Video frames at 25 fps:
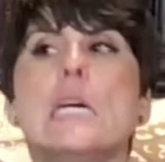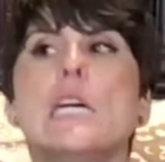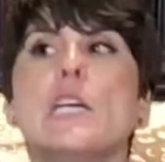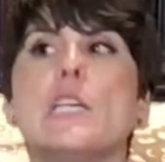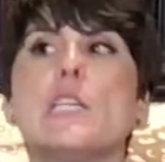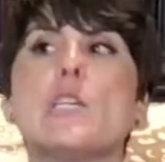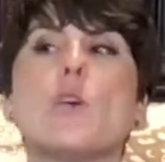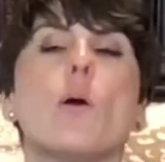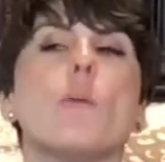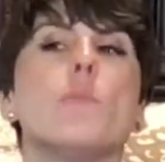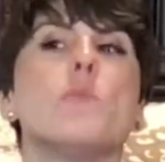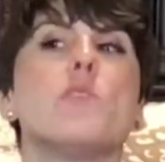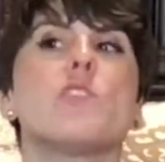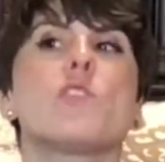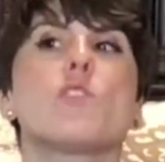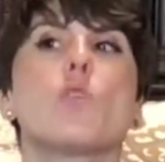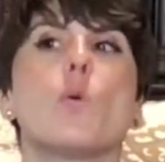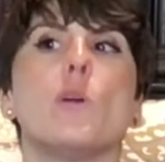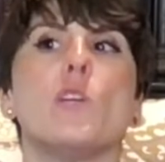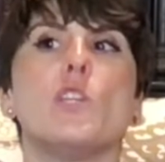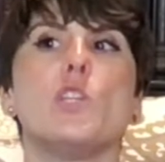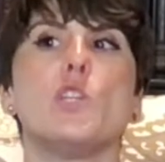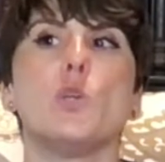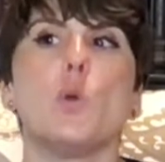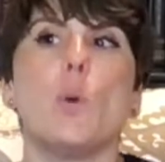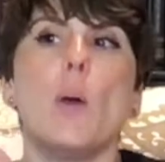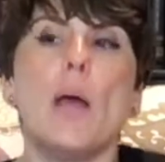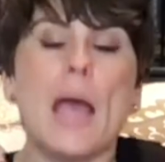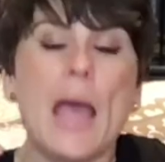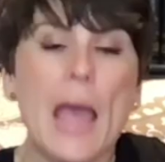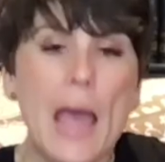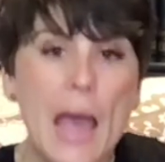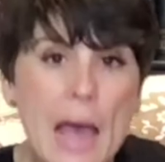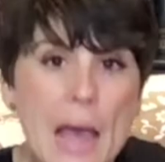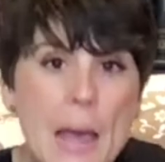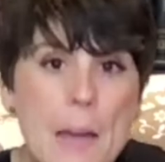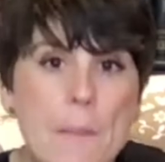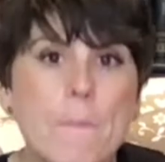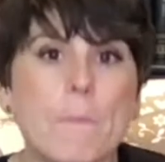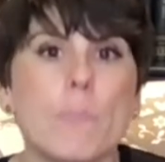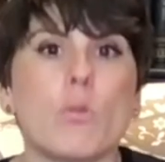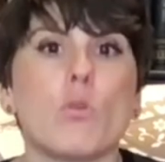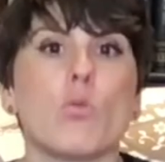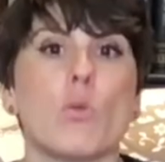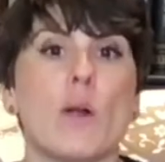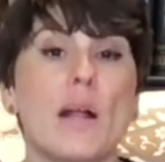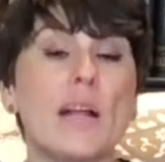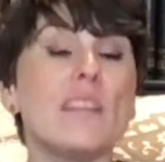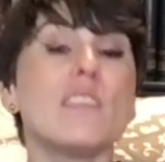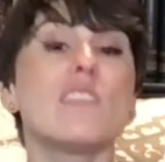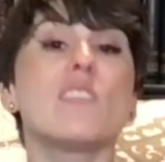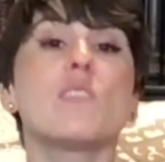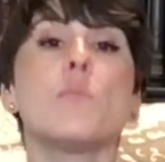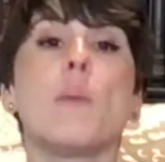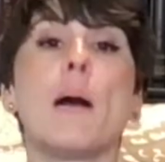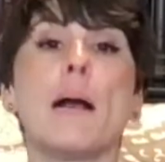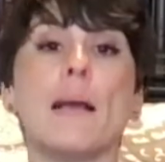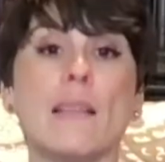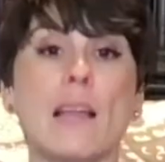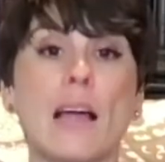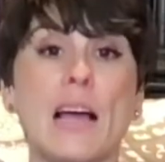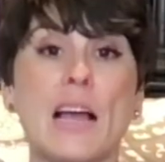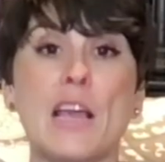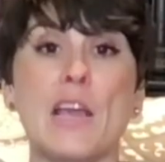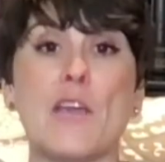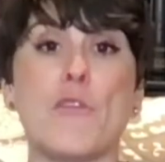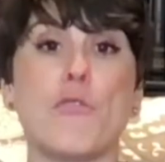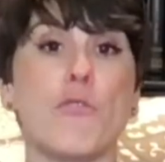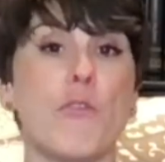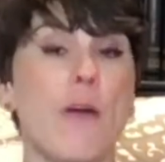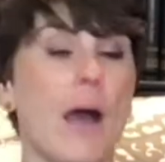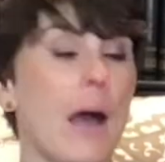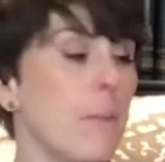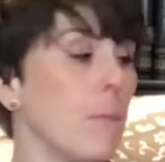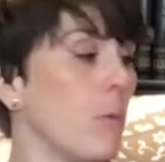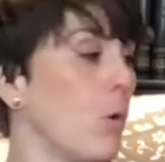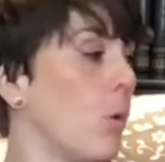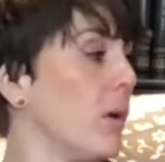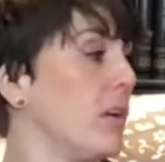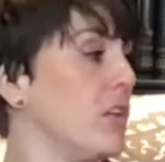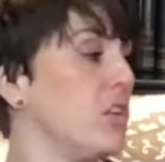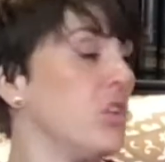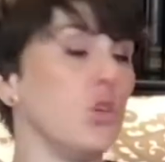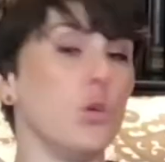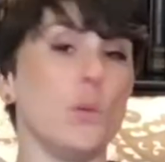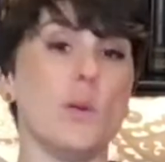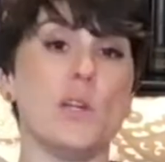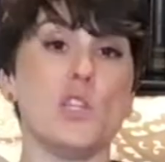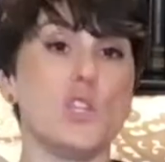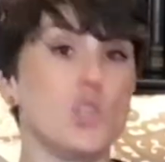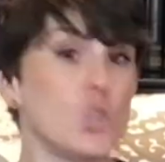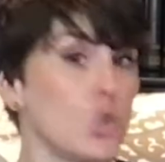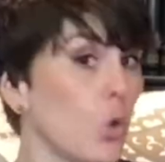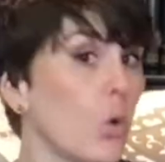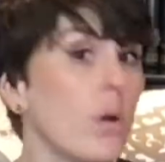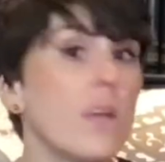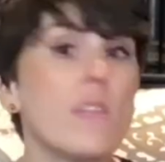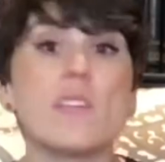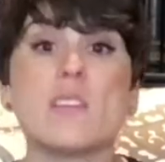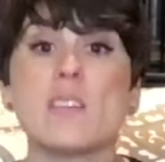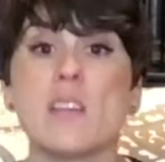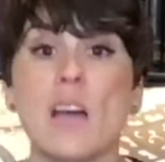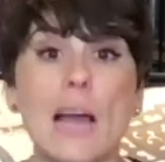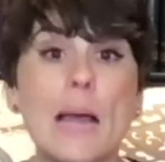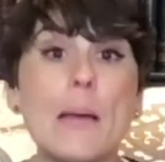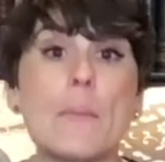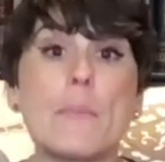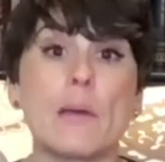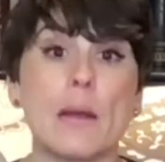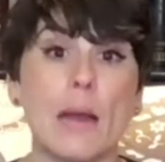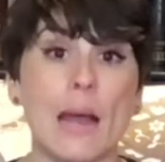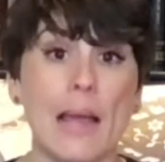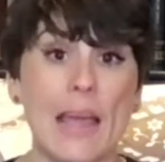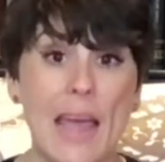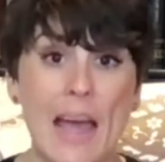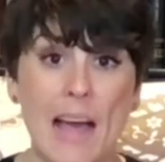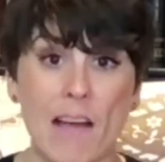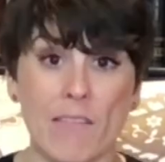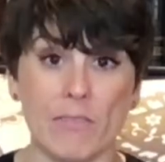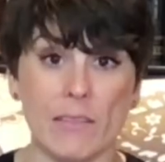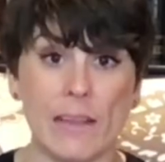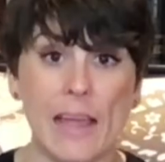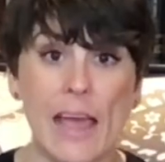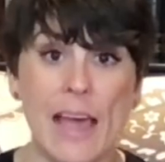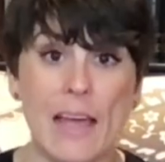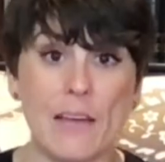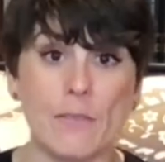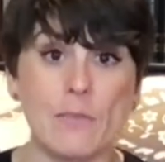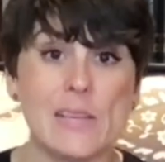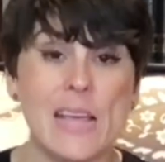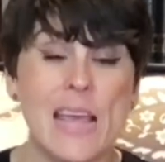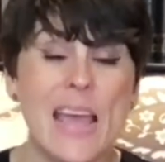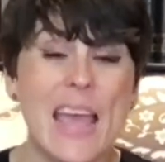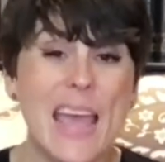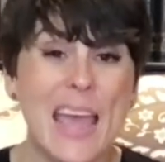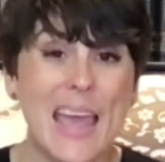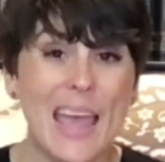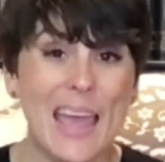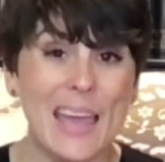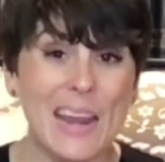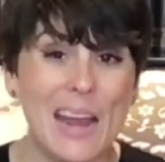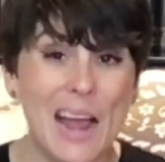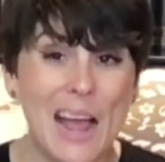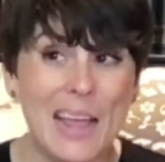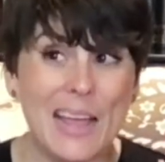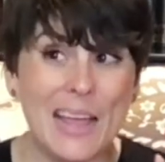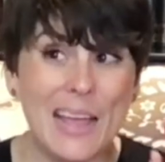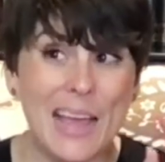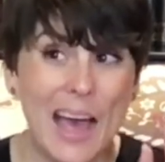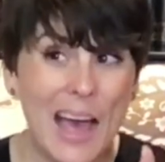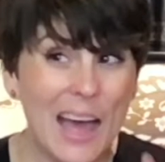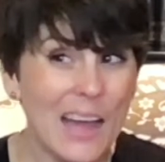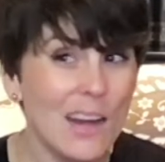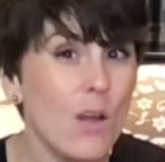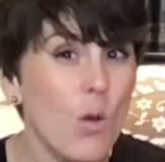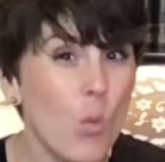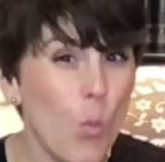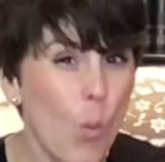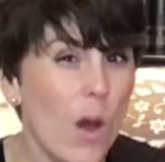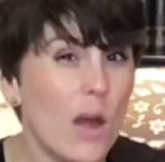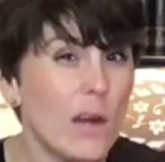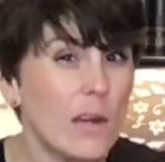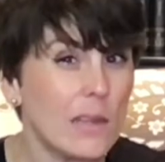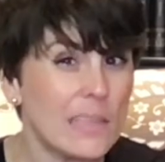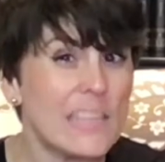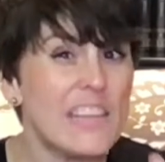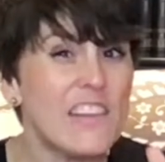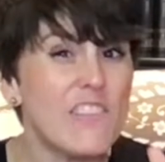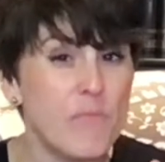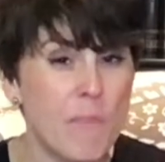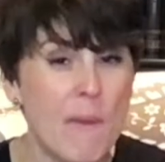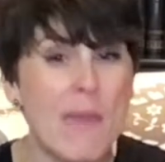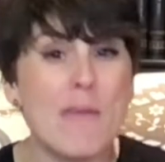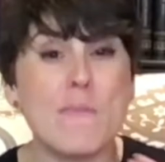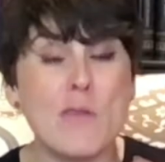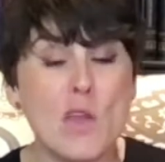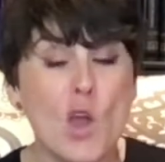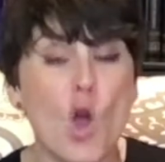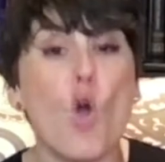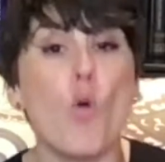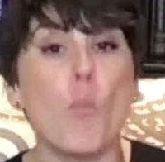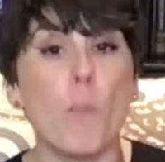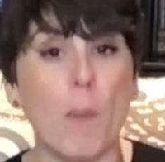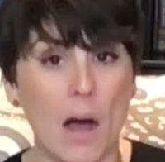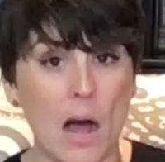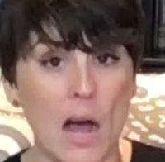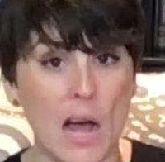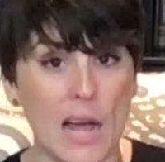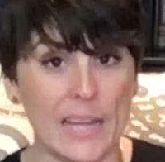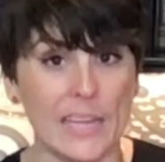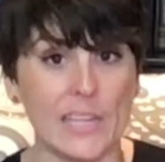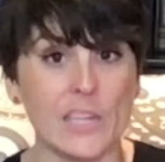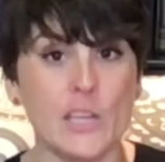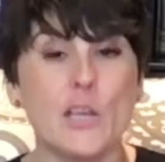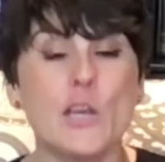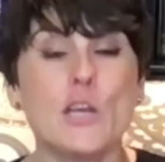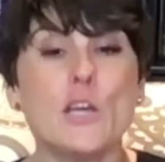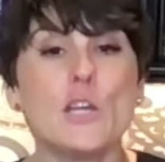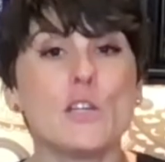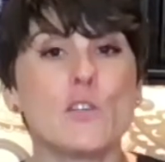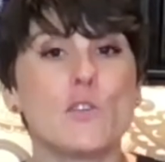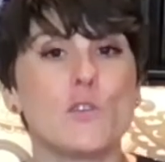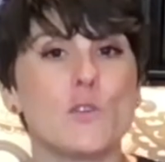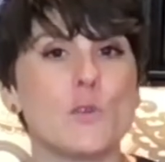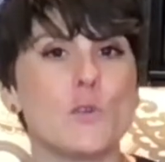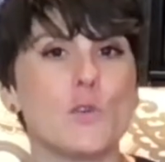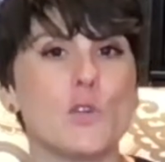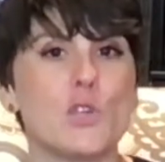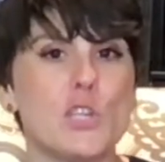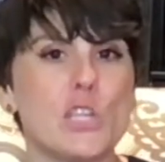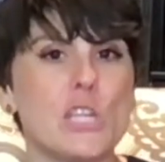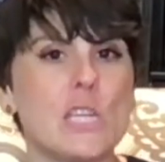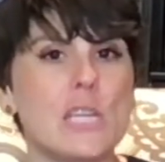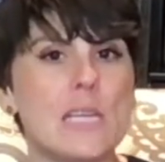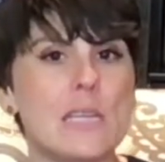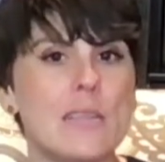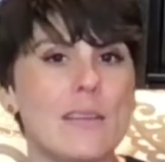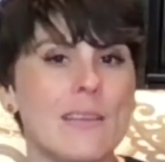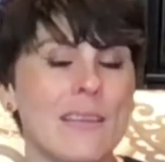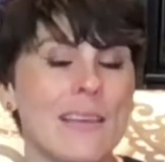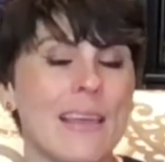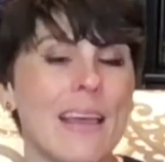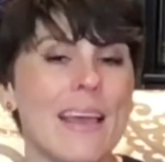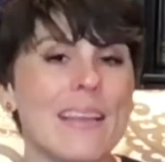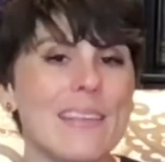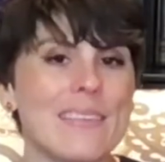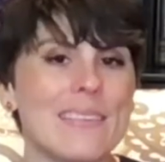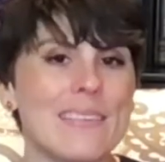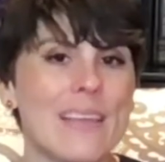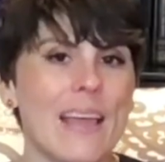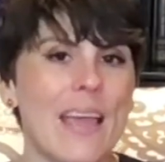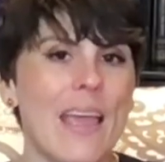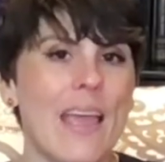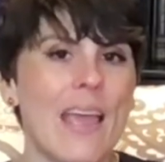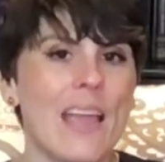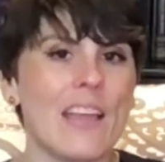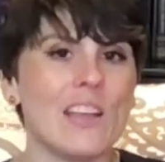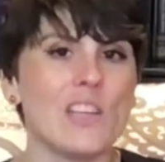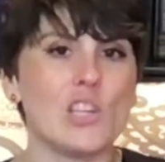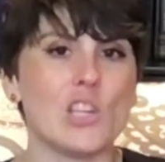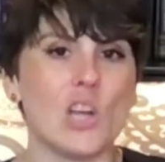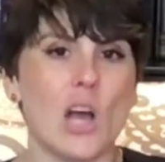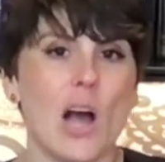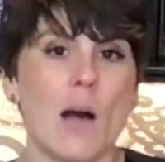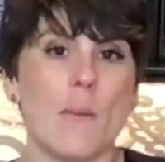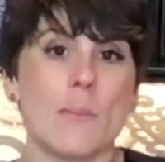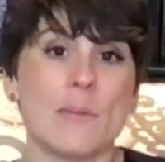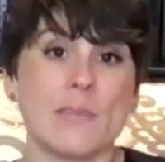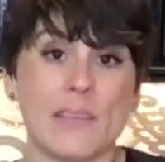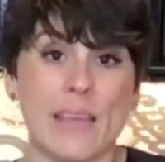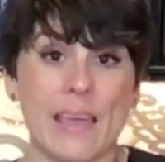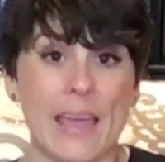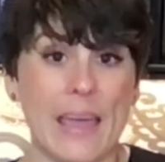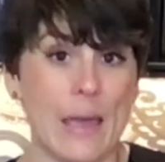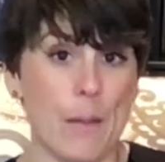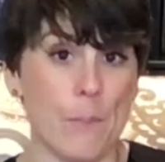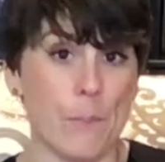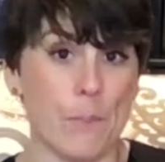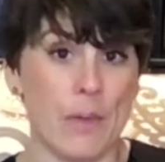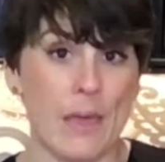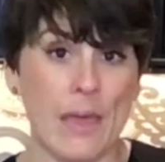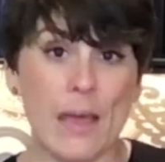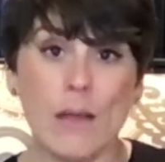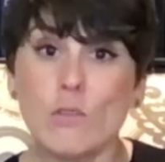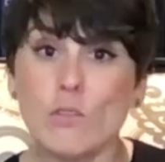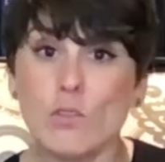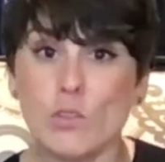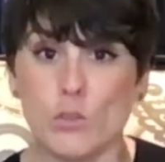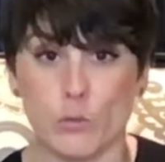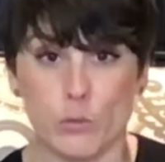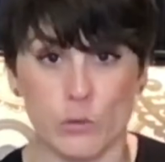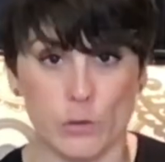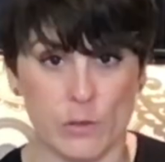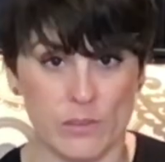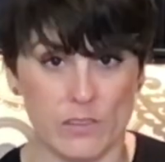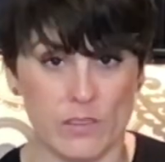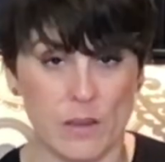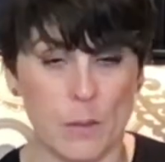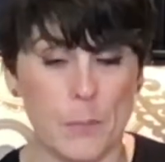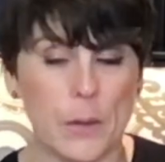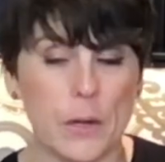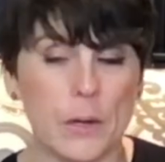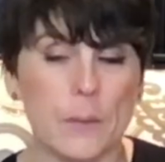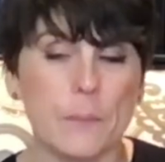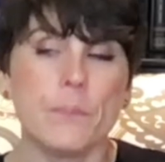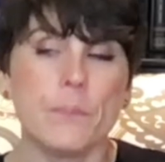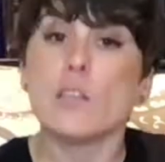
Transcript: So I'm just going to embrace my life. I'm going to enjoy the time that I have left. And I kind of want to leave baby Hope behind. So she gets a job as a camp counselor for the summer.